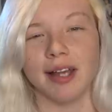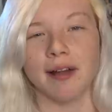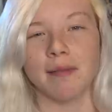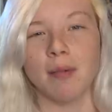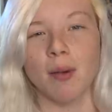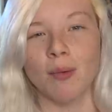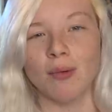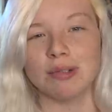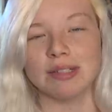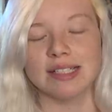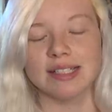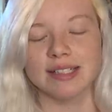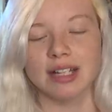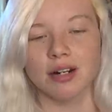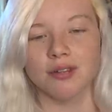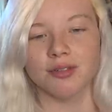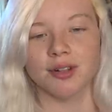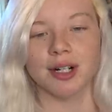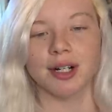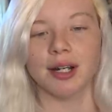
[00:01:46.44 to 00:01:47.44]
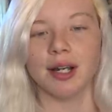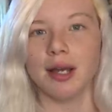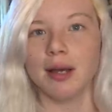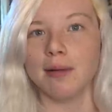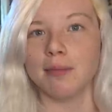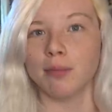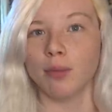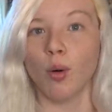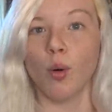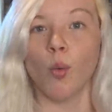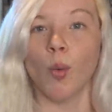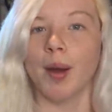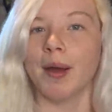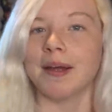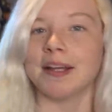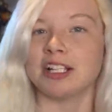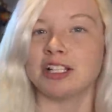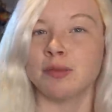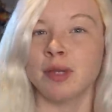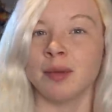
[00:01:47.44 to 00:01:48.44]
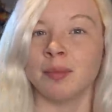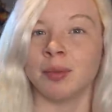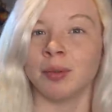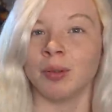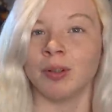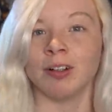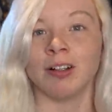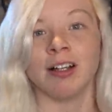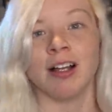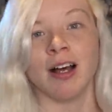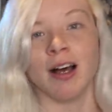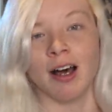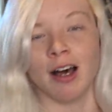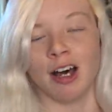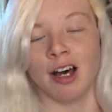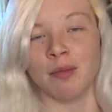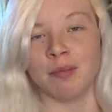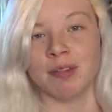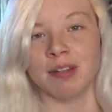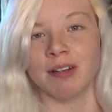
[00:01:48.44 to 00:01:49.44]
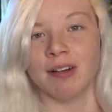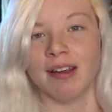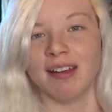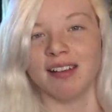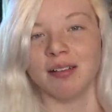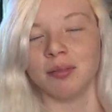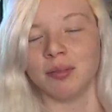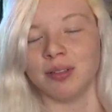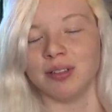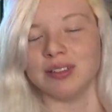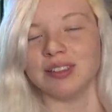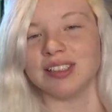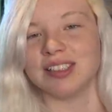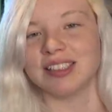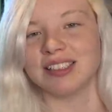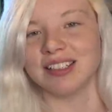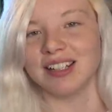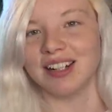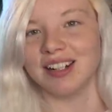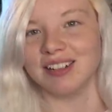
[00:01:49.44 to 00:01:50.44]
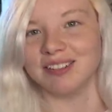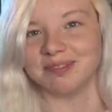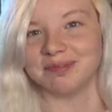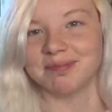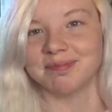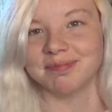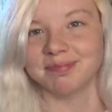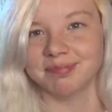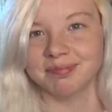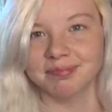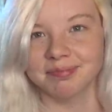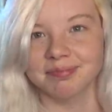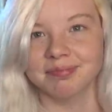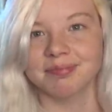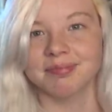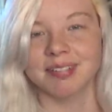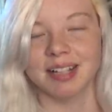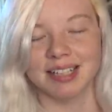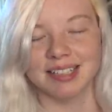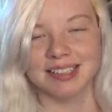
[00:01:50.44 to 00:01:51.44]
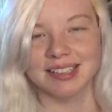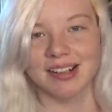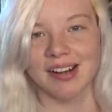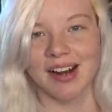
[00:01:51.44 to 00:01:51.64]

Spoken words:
I'm always discovering more ways people harm their animals, so that's